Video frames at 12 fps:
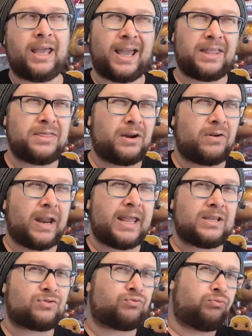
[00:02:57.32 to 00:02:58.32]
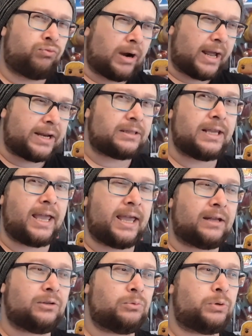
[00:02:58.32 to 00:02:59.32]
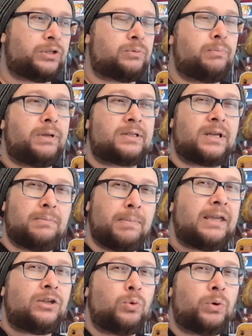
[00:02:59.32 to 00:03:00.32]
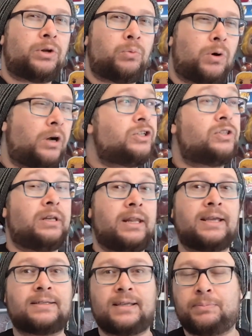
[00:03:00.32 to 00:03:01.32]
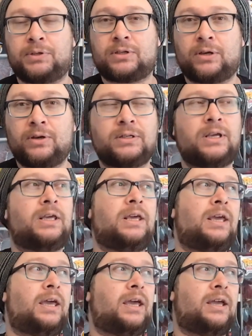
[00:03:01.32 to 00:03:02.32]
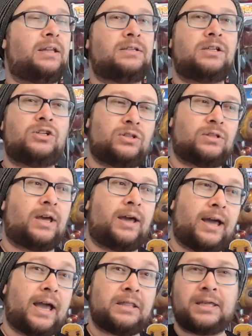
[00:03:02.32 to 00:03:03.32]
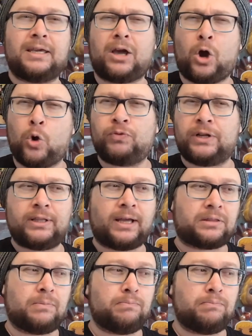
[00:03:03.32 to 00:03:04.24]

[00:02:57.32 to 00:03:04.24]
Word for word: And there is right at the end, which makes going to make you want to watch the next episode. And uh, I think hopefully, like the